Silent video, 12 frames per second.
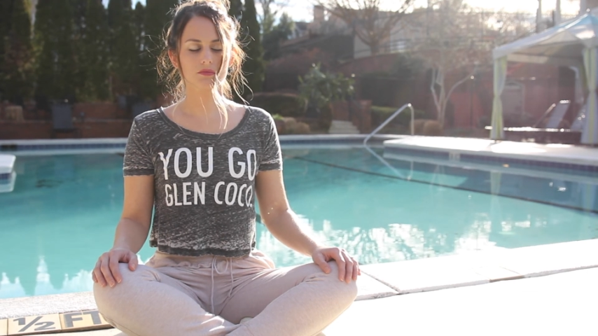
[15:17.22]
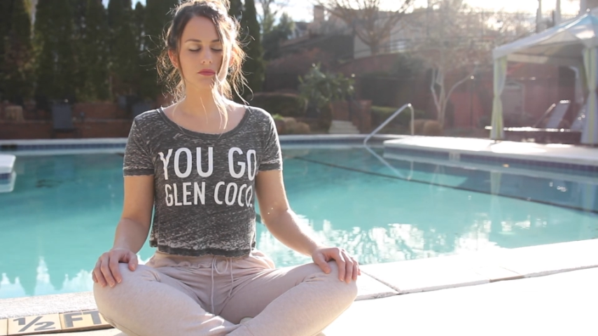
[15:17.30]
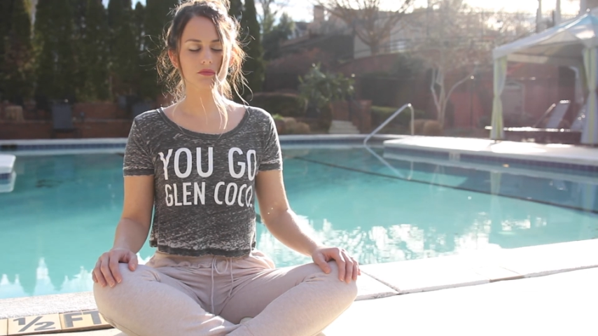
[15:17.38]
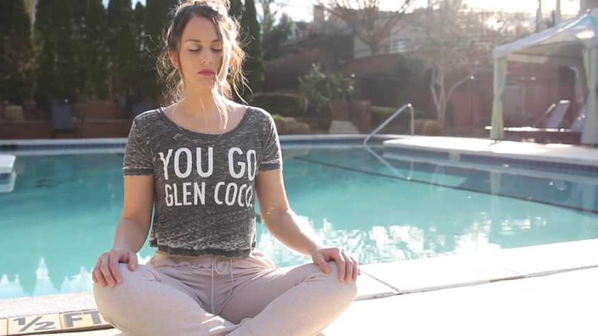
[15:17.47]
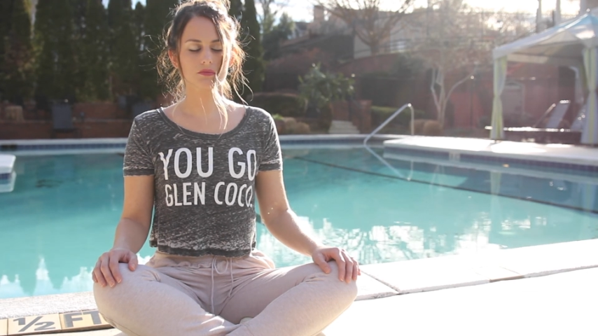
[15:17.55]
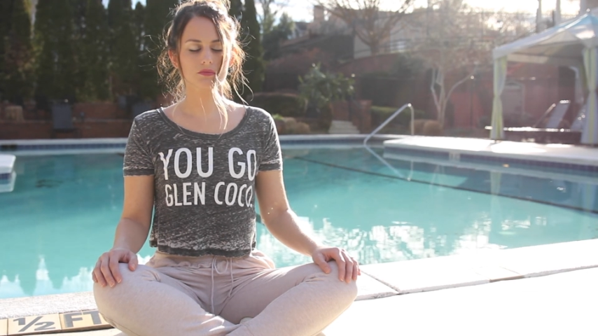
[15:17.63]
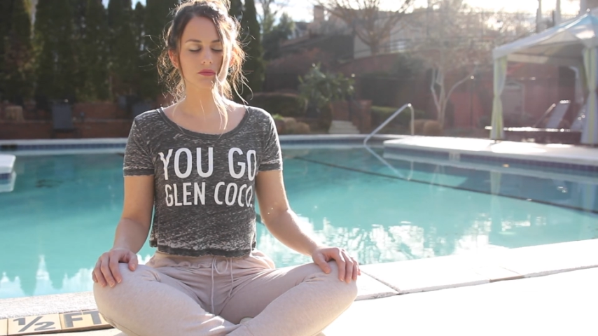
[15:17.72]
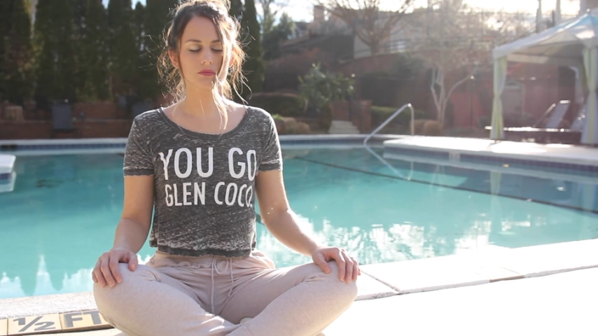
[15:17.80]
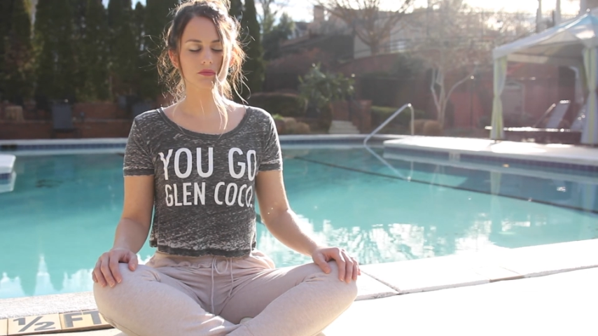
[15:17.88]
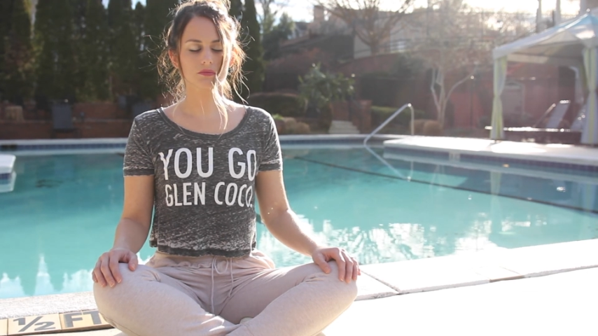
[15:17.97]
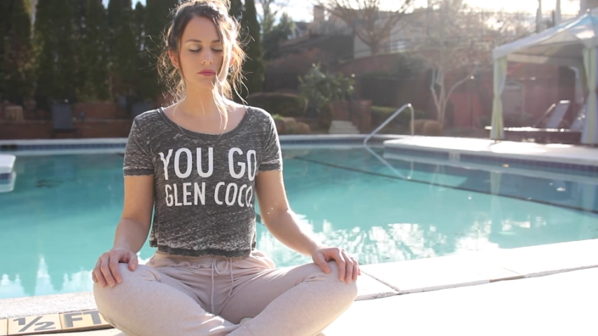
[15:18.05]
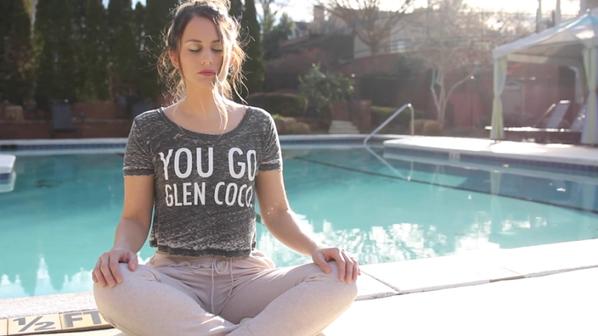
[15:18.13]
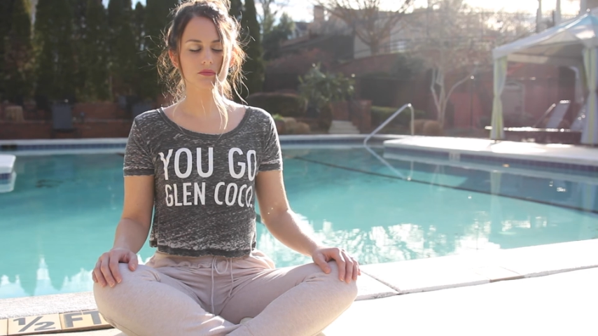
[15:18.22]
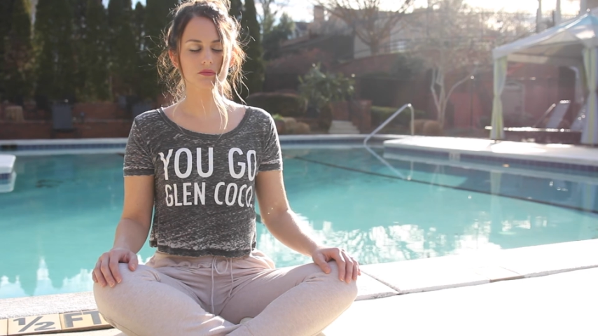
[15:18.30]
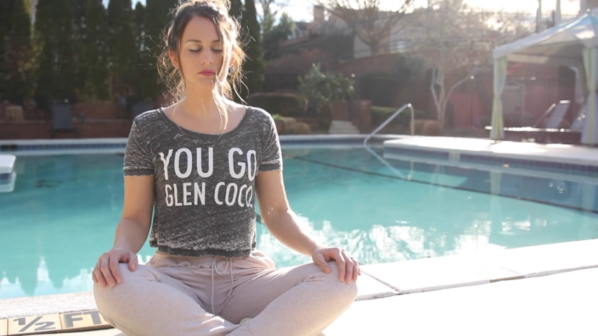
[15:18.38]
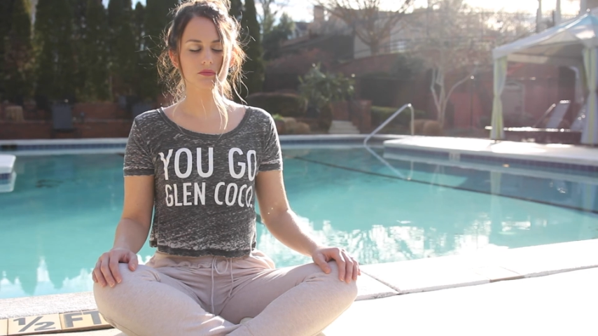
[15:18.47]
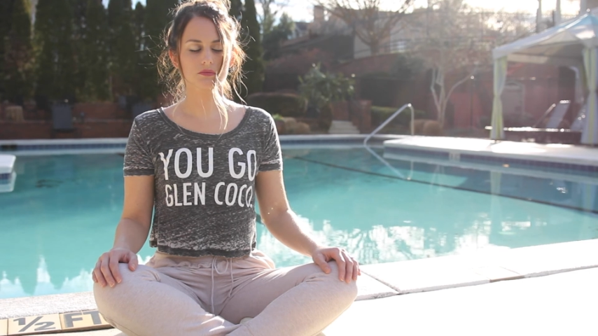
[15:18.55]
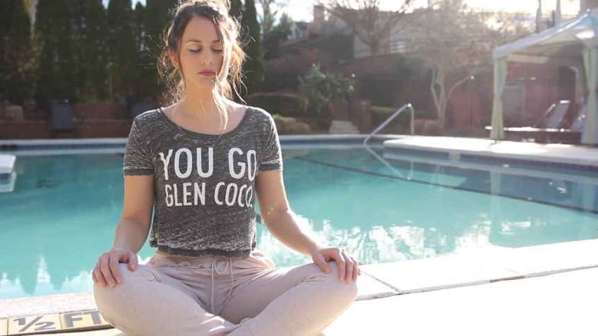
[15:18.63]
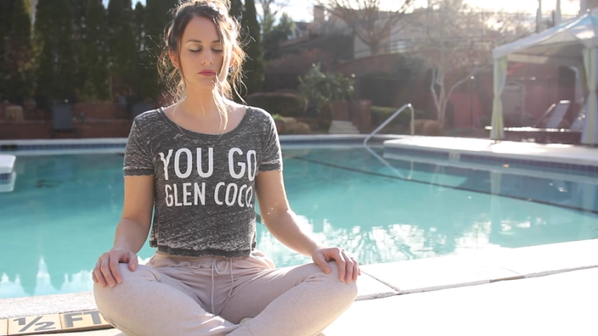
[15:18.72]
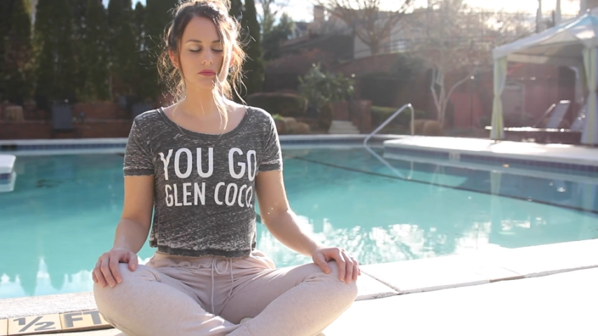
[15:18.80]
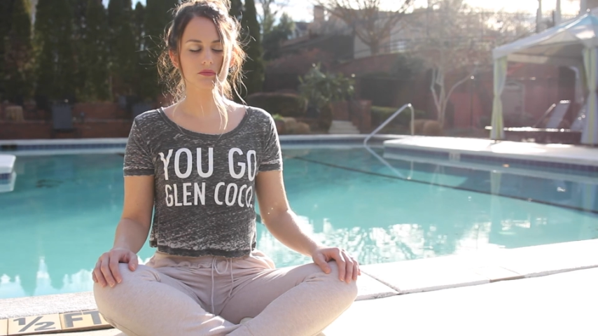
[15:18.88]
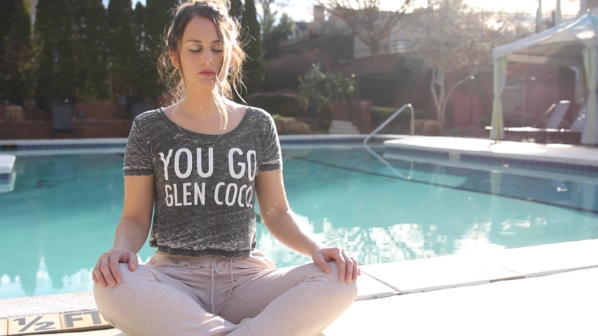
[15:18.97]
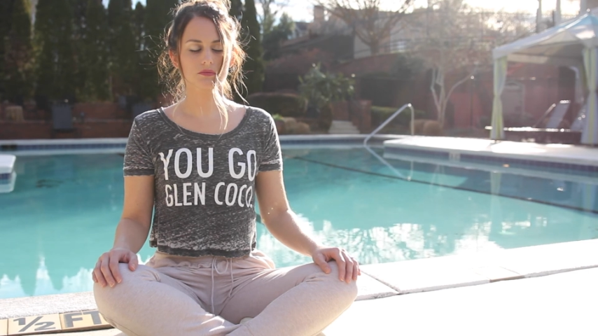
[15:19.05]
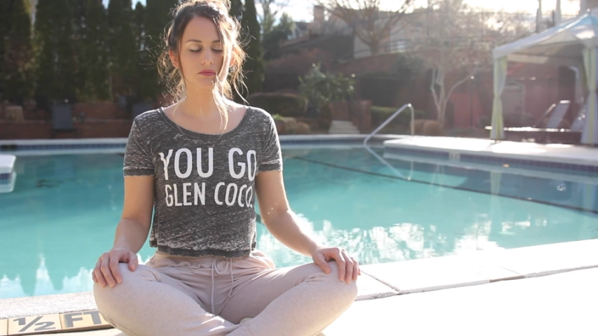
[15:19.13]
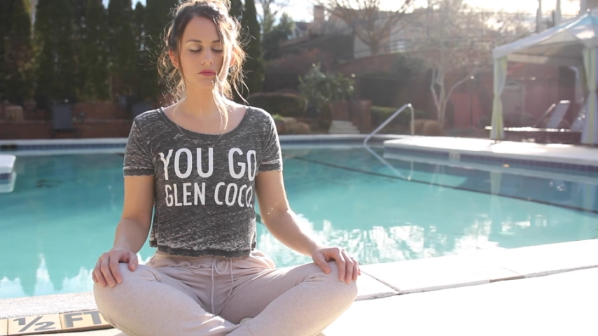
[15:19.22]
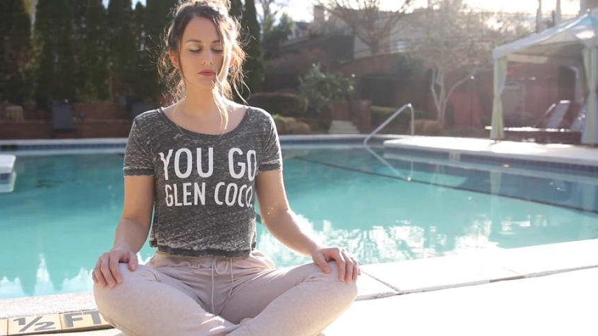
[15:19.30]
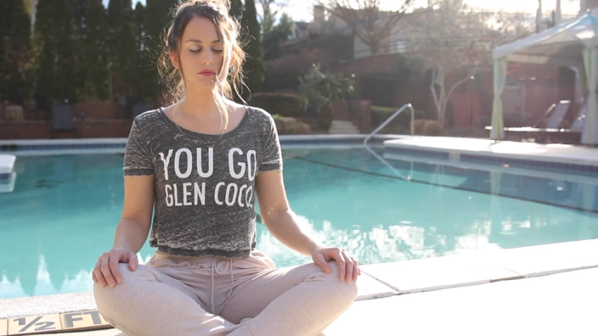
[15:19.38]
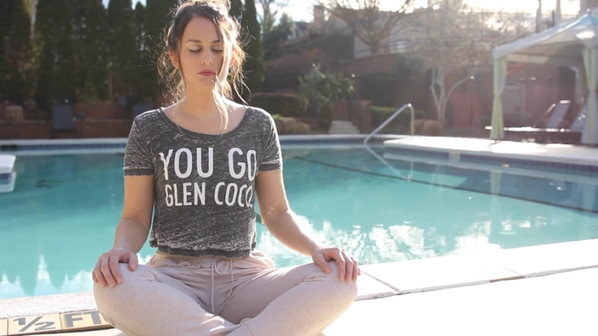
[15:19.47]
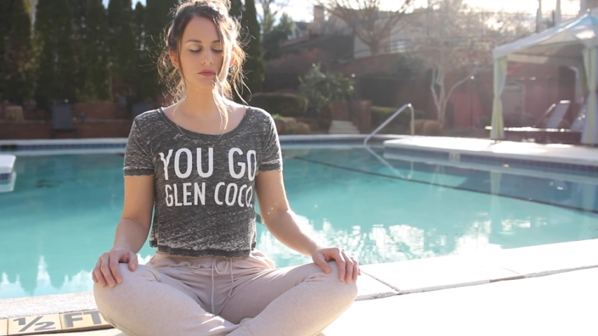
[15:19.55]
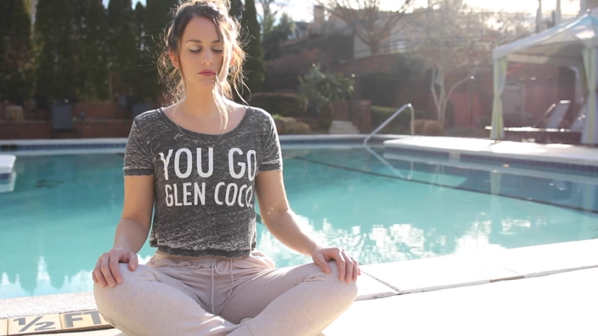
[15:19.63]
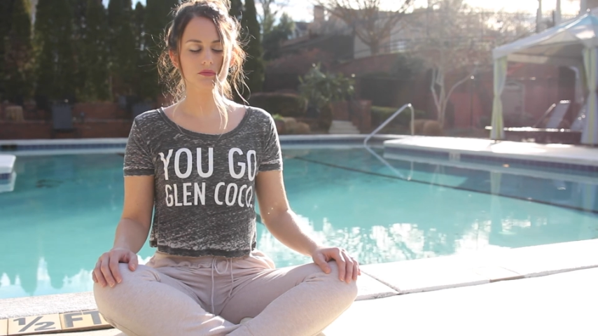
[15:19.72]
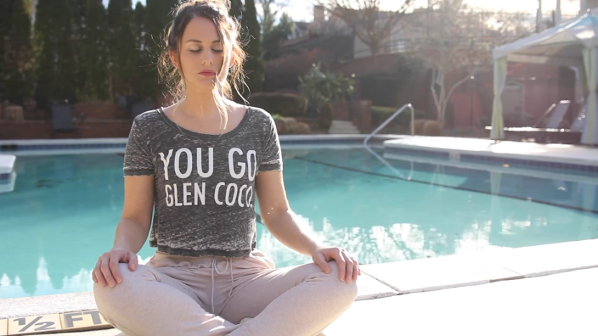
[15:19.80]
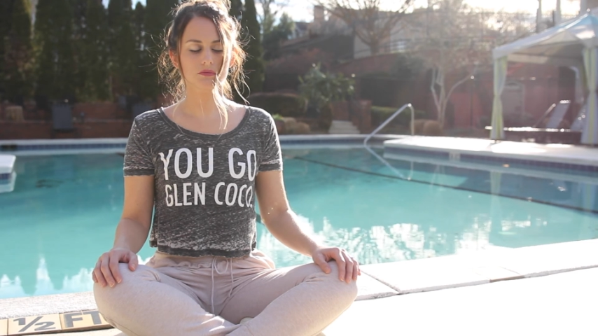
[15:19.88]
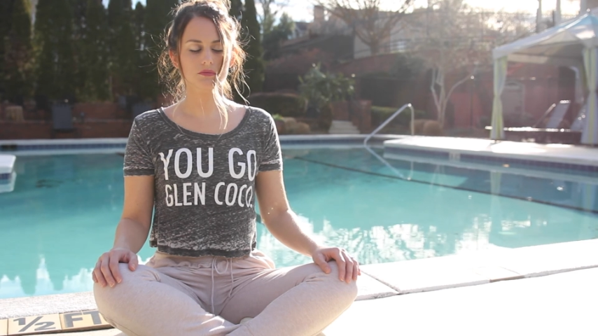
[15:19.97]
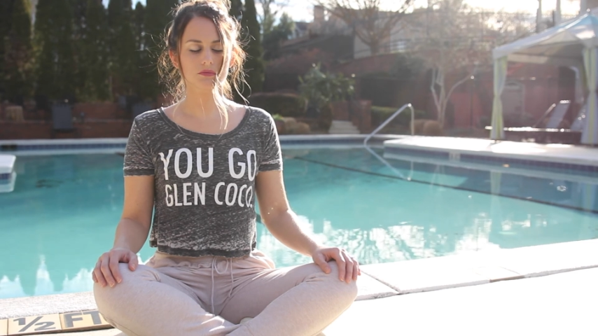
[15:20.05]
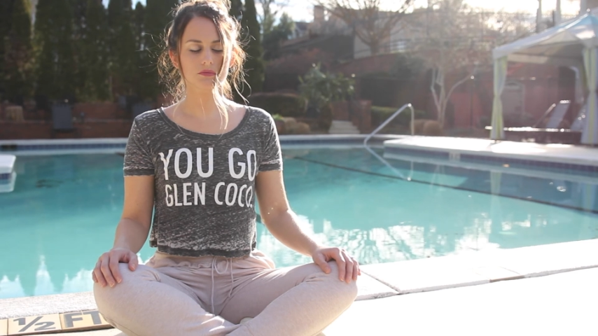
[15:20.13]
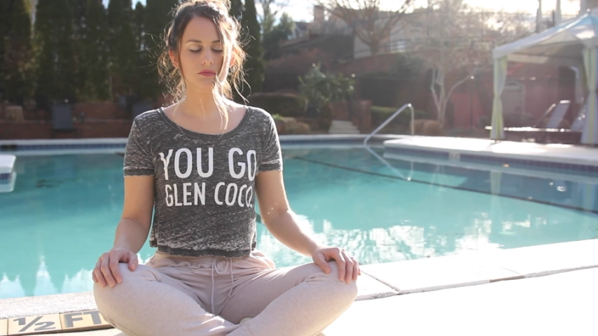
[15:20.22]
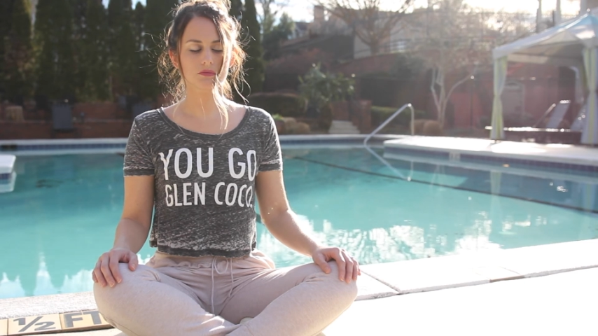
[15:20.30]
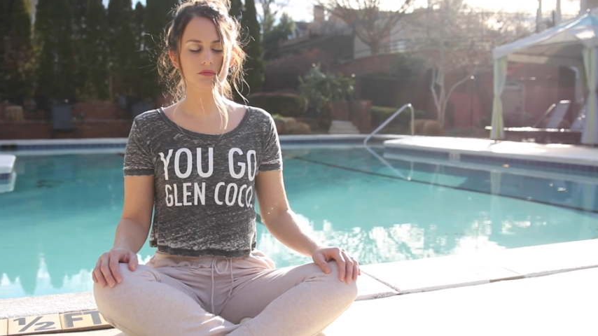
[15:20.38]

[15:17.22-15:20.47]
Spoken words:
[no speech]